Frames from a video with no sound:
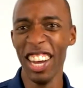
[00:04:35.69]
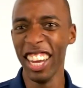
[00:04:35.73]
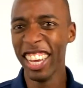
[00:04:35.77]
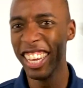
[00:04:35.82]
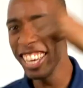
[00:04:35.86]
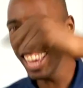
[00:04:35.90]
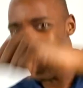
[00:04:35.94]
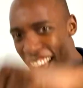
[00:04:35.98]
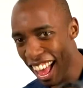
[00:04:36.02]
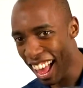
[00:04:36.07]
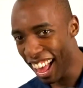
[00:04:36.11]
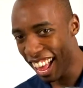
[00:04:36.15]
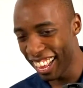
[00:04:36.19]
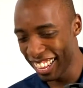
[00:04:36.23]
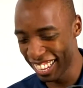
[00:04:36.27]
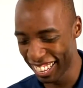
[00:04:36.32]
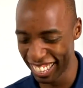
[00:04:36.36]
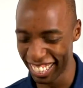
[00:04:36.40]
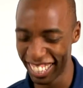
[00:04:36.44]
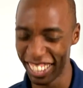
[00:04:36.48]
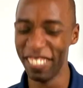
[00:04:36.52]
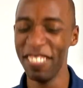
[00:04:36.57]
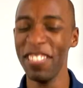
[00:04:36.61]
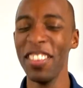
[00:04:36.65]
yeah,
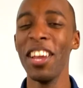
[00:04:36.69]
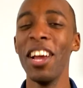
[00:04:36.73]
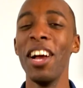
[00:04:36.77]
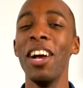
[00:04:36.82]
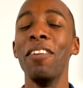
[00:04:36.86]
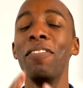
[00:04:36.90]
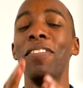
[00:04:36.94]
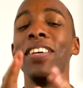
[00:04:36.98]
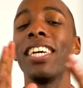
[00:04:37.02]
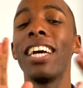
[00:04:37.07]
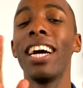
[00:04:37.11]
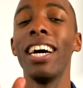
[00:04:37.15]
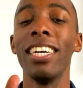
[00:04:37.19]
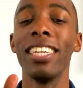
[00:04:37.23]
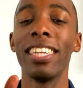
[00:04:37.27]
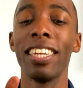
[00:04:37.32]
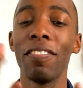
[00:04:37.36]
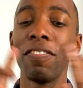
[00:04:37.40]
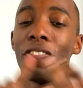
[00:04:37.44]
because